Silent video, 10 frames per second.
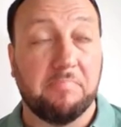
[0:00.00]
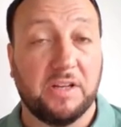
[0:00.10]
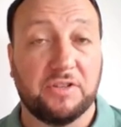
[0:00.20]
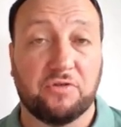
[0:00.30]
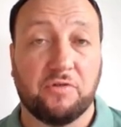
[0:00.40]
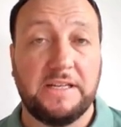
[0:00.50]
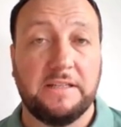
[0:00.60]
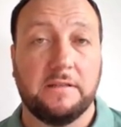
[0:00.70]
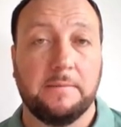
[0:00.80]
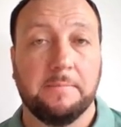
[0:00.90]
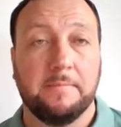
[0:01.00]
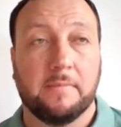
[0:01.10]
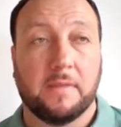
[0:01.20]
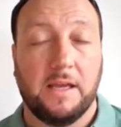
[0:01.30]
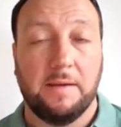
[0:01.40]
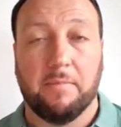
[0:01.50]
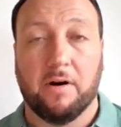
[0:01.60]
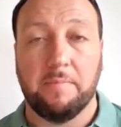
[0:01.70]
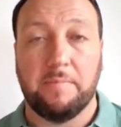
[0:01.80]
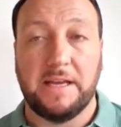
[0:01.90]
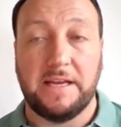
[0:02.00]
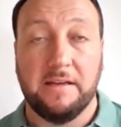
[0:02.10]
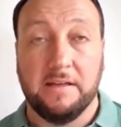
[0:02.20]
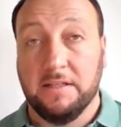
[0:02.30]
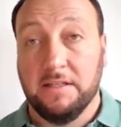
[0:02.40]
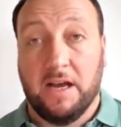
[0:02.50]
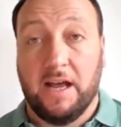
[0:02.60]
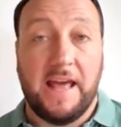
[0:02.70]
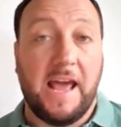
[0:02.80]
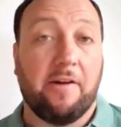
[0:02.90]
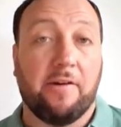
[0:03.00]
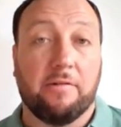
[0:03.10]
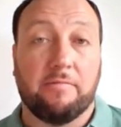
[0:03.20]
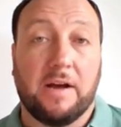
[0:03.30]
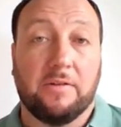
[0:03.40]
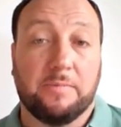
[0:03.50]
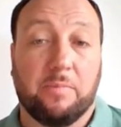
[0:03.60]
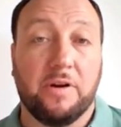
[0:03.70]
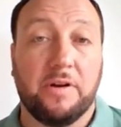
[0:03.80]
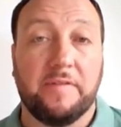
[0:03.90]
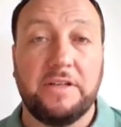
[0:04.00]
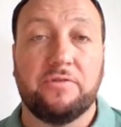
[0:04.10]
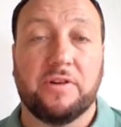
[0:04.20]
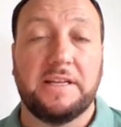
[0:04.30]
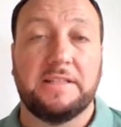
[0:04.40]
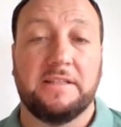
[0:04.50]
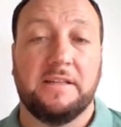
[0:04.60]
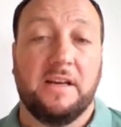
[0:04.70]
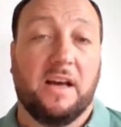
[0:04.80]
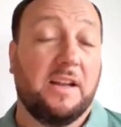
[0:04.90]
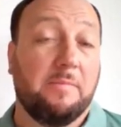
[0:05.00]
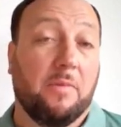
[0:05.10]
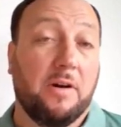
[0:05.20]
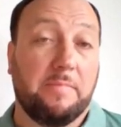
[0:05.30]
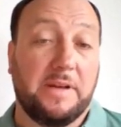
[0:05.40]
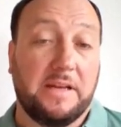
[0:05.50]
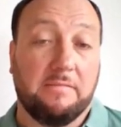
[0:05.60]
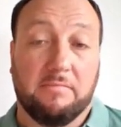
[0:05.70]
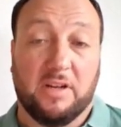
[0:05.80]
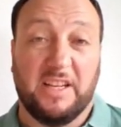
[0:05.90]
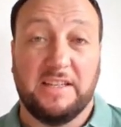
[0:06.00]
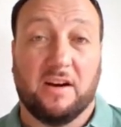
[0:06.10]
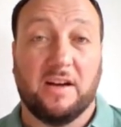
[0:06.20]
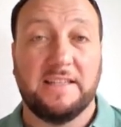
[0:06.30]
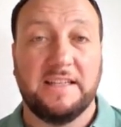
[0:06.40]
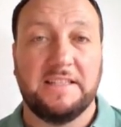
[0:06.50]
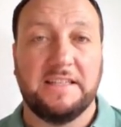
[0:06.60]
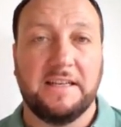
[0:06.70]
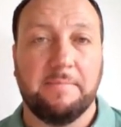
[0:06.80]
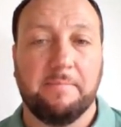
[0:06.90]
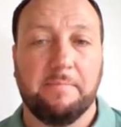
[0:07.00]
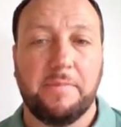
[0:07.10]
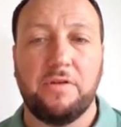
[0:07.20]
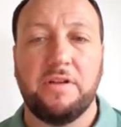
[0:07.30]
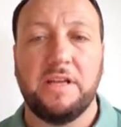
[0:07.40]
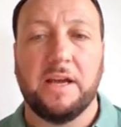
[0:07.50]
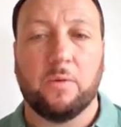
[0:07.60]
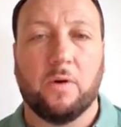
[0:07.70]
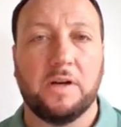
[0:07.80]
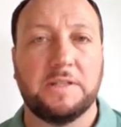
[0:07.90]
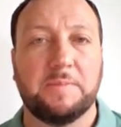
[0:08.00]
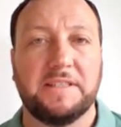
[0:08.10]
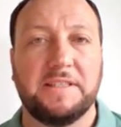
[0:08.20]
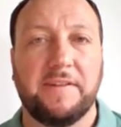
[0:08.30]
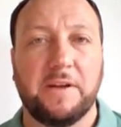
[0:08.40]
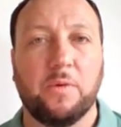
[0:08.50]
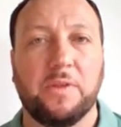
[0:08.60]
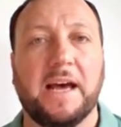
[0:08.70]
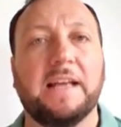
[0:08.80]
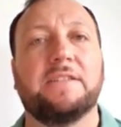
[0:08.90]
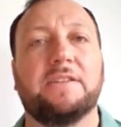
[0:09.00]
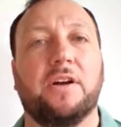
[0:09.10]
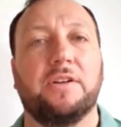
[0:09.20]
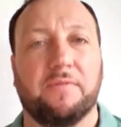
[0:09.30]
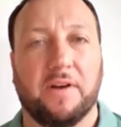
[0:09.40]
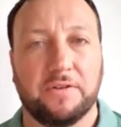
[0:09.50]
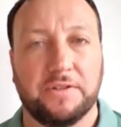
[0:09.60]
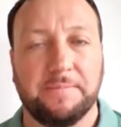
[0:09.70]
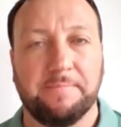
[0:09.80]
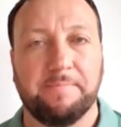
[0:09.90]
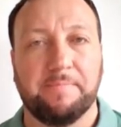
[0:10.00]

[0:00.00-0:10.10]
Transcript: a street, it might be an area around a point of interest, and it might be an entire city, but you can get quite specific with that search function.